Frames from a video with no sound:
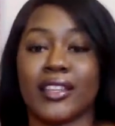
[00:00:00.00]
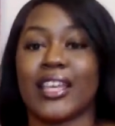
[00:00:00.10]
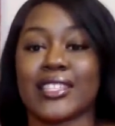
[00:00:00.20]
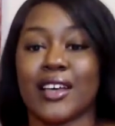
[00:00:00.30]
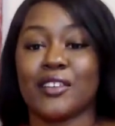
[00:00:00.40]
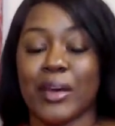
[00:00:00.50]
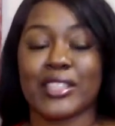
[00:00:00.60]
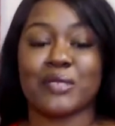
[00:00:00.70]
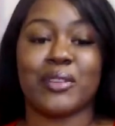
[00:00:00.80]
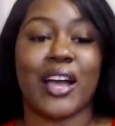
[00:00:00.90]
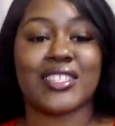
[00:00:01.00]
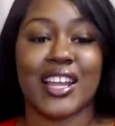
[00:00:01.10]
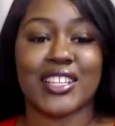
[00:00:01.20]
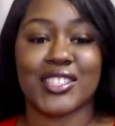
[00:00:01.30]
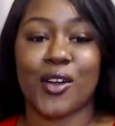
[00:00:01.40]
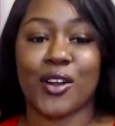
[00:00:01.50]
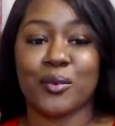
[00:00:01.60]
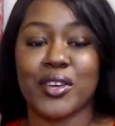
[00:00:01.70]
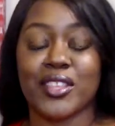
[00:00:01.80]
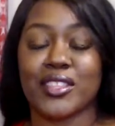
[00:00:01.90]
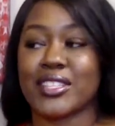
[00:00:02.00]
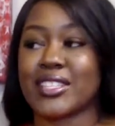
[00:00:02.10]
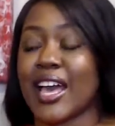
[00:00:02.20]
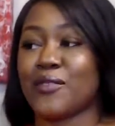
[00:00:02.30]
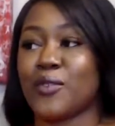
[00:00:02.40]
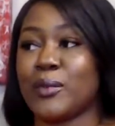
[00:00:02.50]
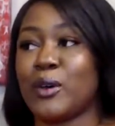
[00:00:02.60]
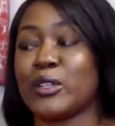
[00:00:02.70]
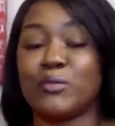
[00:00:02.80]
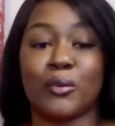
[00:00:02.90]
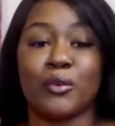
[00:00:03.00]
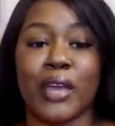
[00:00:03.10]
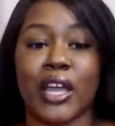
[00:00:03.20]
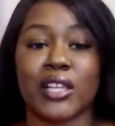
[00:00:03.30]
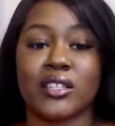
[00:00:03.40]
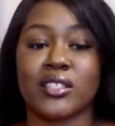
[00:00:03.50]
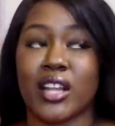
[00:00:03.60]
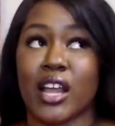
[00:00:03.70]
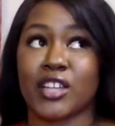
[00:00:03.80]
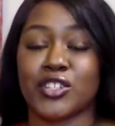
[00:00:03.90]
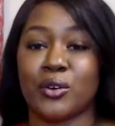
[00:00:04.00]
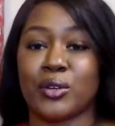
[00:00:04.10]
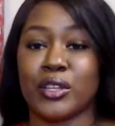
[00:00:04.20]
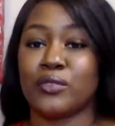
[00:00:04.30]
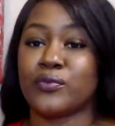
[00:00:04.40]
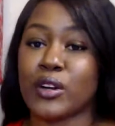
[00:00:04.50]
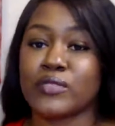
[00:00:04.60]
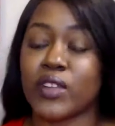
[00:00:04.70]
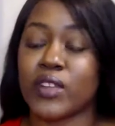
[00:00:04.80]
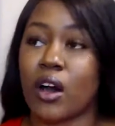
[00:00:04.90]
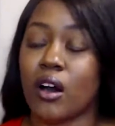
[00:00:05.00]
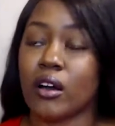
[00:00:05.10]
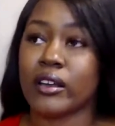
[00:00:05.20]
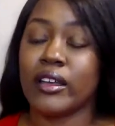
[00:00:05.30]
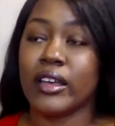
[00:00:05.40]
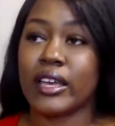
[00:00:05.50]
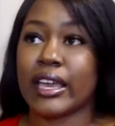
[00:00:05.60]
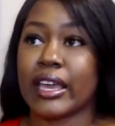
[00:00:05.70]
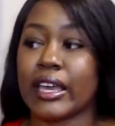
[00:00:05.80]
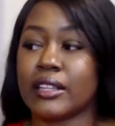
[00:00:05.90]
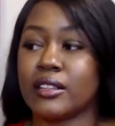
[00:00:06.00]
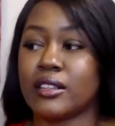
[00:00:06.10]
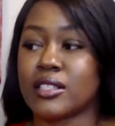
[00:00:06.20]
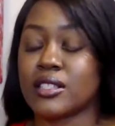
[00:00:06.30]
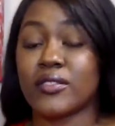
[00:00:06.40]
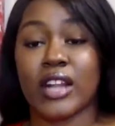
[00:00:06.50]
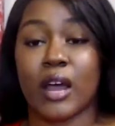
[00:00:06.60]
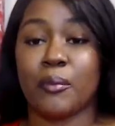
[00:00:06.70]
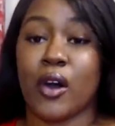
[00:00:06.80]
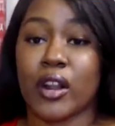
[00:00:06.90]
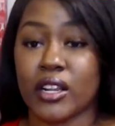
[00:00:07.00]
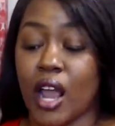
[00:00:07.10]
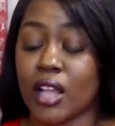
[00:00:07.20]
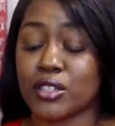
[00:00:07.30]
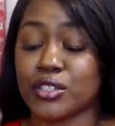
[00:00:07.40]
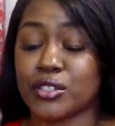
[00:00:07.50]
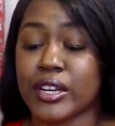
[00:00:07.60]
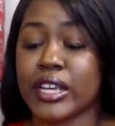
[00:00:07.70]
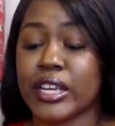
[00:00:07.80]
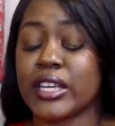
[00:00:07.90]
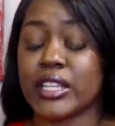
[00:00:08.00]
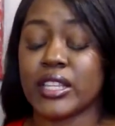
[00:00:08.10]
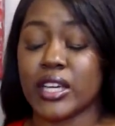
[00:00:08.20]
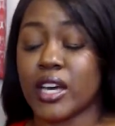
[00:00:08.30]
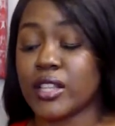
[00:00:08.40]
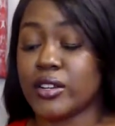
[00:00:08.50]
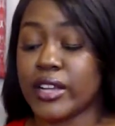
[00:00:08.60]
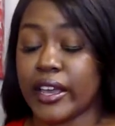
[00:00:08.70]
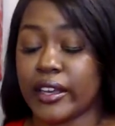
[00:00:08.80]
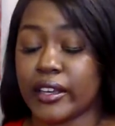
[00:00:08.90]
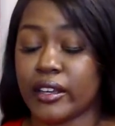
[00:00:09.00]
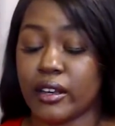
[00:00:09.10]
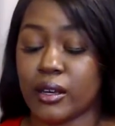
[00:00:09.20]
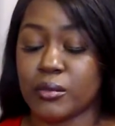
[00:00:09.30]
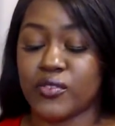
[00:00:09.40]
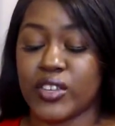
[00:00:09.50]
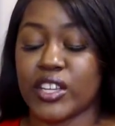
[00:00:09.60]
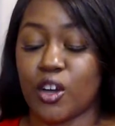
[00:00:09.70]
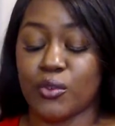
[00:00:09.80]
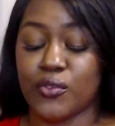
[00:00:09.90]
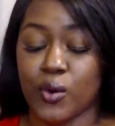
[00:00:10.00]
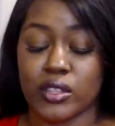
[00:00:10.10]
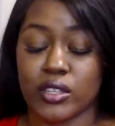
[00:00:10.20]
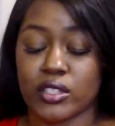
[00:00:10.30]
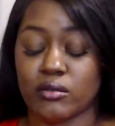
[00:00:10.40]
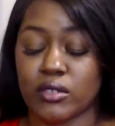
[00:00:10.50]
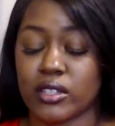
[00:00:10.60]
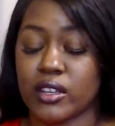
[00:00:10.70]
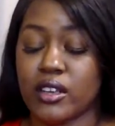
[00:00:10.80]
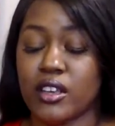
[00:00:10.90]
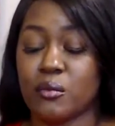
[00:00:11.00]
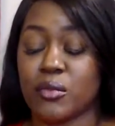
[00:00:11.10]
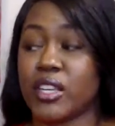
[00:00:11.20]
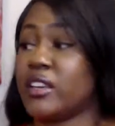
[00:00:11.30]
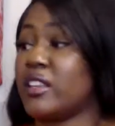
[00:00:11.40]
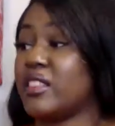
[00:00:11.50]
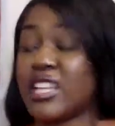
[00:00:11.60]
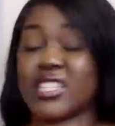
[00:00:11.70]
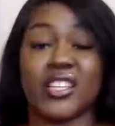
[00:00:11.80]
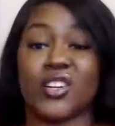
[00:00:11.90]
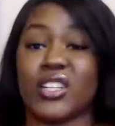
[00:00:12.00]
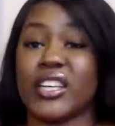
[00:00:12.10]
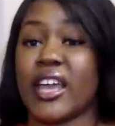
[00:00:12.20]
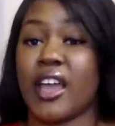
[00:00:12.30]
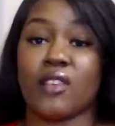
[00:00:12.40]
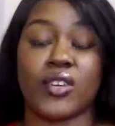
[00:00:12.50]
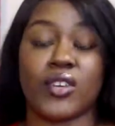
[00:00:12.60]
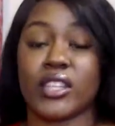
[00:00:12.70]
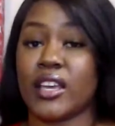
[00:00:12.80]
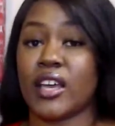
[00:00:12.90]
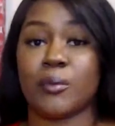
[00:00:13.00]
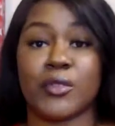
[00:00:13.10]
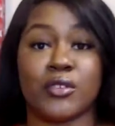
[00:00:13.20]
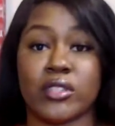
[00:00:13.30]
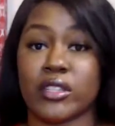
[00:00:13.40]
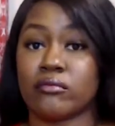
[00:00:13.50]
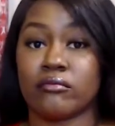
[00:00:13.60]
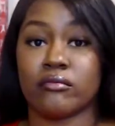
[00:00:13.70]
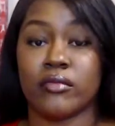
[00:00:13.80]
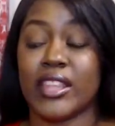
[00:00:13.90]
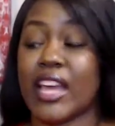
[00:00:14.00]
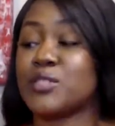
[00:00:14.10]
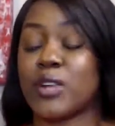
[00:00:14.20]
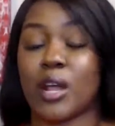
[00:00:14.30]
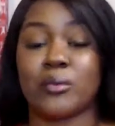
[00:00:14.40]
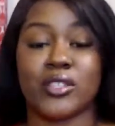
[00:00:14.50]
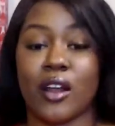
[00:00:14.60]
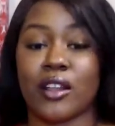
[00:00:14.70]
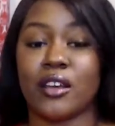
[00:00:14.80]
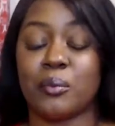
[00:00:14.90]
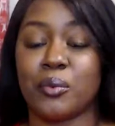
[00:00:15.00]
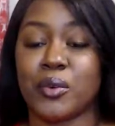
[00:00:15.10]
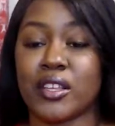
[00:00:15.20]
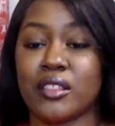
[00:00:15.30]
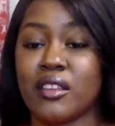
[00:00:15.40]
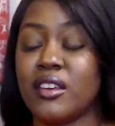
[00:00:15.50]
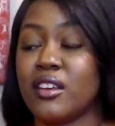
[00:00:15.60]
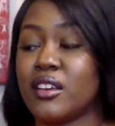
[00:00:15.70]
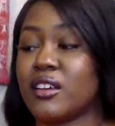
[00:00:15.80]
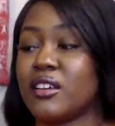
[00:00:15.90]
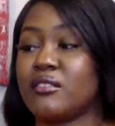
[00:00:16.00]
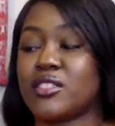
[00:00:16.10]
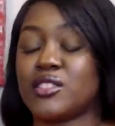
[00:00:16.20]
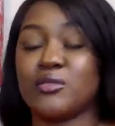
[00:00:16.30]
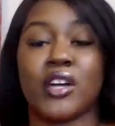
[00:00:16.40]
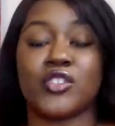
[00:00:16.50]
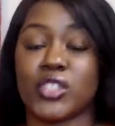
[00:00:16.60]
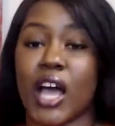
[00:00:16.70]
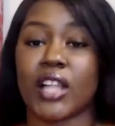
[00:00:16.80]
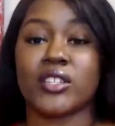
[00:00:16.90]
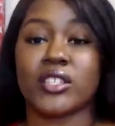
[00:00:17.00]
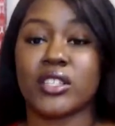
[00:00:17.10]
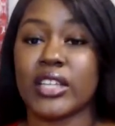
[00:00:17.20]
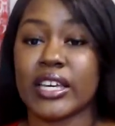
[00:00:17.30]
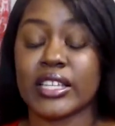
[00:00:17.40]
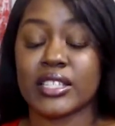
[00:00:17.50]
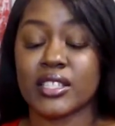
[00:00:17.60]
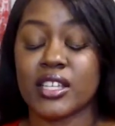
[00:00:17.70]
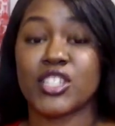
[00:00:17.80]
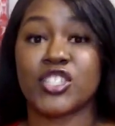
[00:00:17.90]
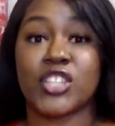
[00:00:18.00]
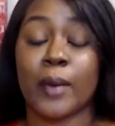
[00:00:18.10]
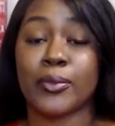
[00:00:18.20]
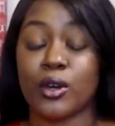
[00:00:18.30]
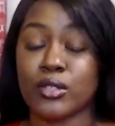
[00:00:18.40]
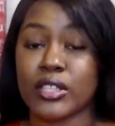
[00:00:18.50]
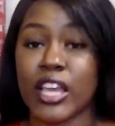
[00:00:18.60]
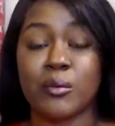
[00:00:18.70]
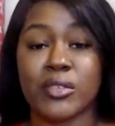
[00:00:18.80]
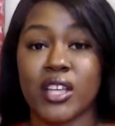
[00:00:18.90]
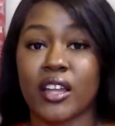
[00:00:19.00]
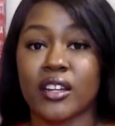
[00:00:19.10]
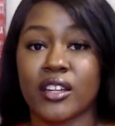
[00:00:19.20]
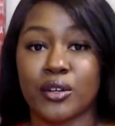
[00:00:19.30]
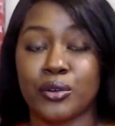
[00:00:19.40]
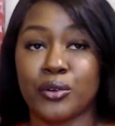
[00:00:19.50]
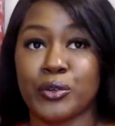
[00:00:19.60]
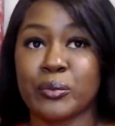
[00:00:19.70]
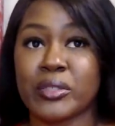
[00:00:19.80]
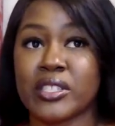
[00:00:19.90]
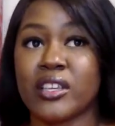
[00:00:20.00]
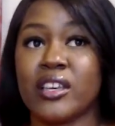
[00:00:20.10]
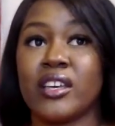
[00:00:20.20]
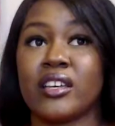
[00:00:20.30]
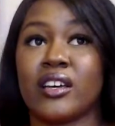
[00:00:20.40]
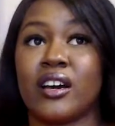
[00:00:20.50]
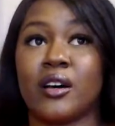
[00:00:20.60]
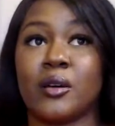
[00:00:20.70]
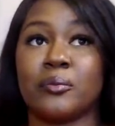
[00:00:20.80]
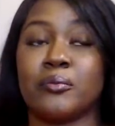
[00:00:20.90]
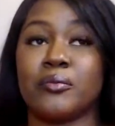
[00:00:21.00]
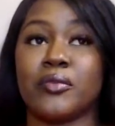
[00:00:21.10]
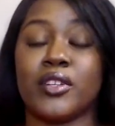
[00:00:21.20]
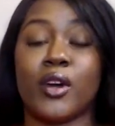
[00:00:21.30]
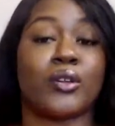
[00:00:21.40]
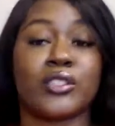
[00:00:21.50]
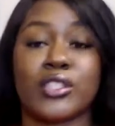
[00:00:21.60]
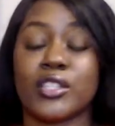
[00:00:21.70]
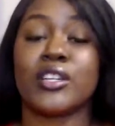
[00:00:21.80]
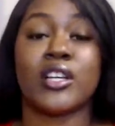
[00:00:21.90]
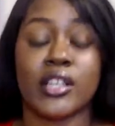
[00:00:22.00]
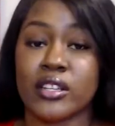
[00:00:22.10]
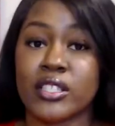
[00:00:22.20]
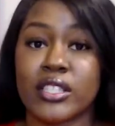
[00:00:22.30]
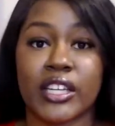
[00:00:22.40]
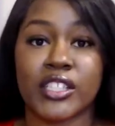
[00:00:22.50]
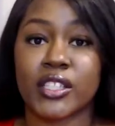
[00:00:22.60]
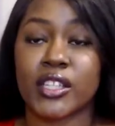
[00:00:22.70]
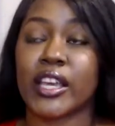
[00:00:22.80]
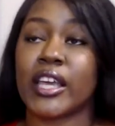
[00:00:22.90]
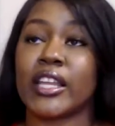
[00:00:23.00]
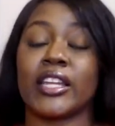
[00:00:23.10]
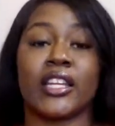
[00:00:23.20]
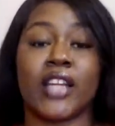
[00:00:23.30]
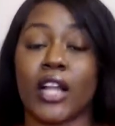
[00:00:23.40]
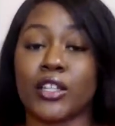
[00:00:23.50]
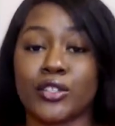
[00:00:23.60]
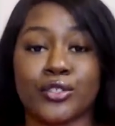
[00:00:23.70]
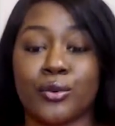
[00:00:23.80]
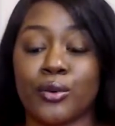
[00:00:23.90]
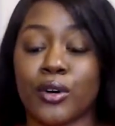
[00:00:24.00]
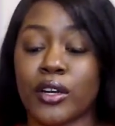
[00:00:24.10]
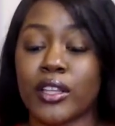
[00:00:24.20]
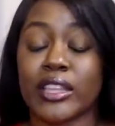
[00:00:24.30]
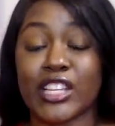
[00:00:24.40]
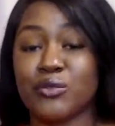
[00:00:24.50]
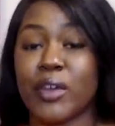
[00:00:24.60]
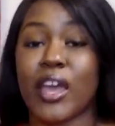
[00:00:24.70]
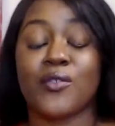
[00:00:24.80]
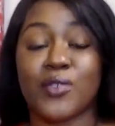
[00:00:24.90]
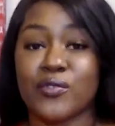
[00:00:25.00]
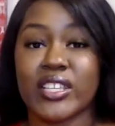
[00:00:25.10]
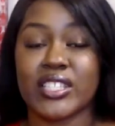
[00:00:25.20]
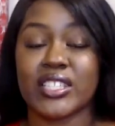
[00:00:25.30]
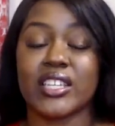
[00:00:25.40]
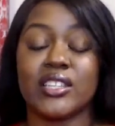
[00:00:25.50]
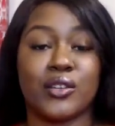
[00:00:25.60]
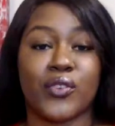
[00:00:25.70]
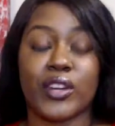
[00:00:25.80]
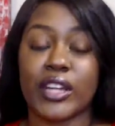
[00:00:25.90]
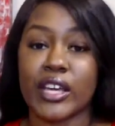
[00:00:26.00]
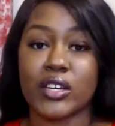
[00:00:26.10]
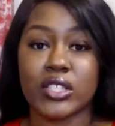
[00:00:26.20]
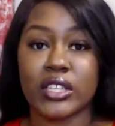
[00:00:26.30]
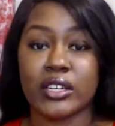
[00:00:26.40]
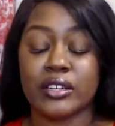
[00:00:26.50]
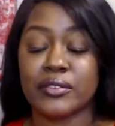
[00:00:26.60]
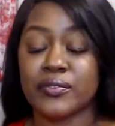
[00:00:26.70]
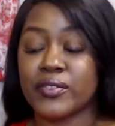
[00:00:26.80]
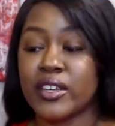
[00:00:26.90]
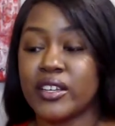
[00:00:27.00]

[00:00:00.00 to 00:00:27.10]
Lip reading: That's all of my supplies that I started with, aside from those bubble mailers that I showed in the first vlog and the stuff that I bought at Dollar Tree the other day, the video before this one. But yeah, that's literally everything I'm using. That's what I'm starting up with. $200 or less. Shop those Amazon deal groups. Go to the clearance section at any dollar store that you ever visit and look for nail stuff.